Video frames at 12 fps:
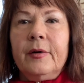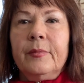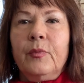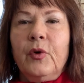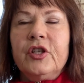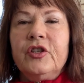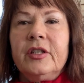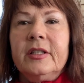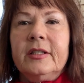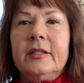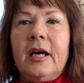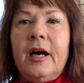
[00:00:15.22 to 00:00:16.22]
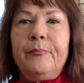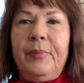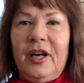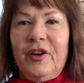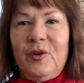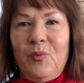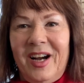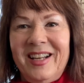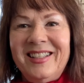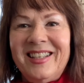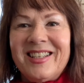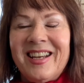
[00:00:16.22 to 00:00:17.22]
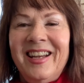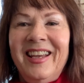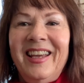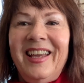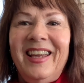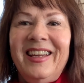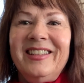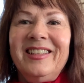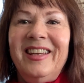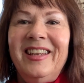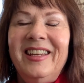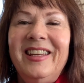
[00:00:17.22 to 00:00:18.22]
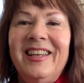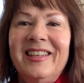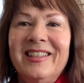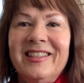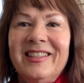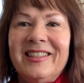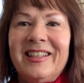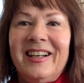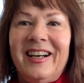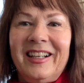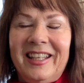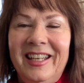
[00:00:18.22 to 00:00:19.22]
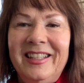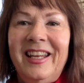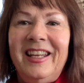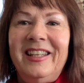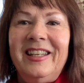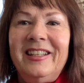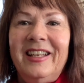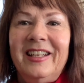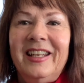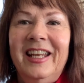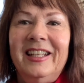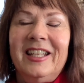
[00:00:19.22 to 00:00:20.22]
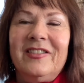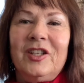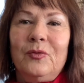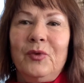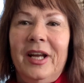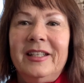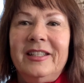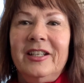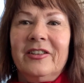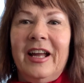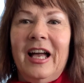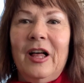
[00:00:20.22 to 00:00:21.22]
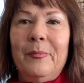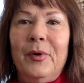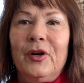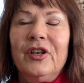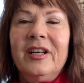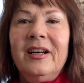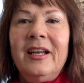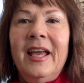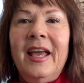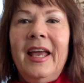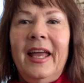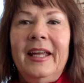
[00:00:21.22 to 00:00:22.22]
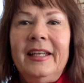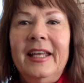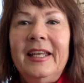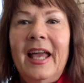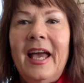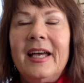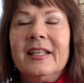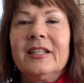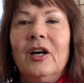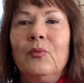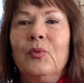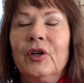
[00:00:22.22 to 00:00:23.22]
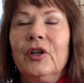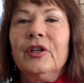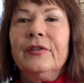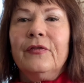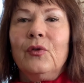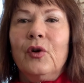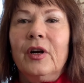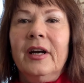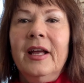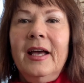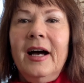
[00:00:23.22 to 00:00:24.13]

which is Barry Wunsch. And he is a Canadian and he lives in Red Deer, Alberta. And he has a word for